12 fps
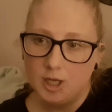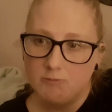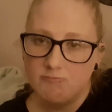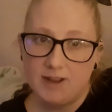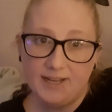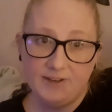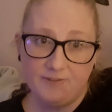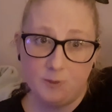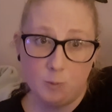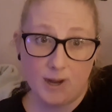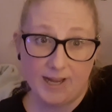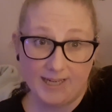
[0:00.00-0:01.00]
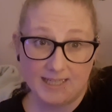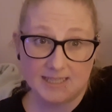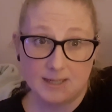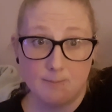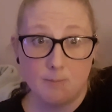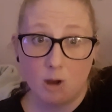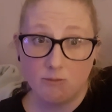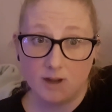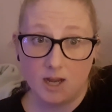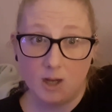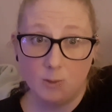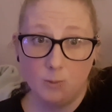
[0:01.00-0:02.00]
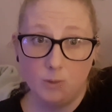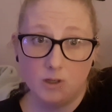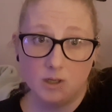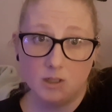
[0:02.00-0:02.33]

Ready for weighing tomorrow.